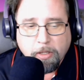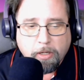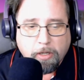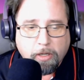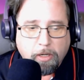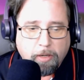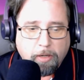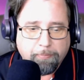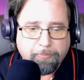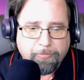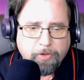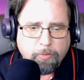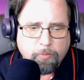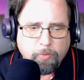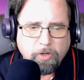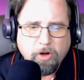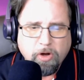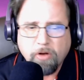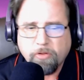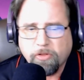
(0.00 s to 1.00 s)
Um,
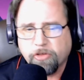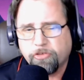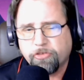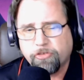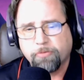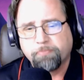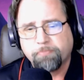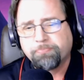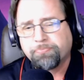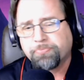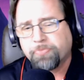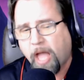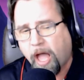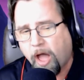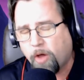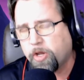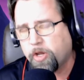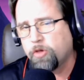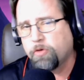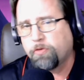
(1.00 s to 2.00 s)
regardless,
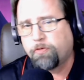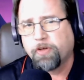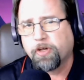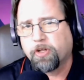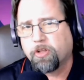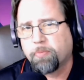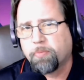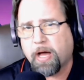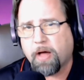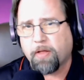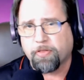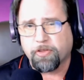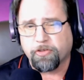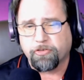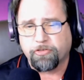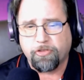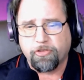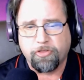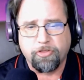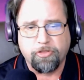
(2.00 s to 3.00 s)
how do you feel about
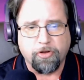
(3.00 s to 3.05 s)
this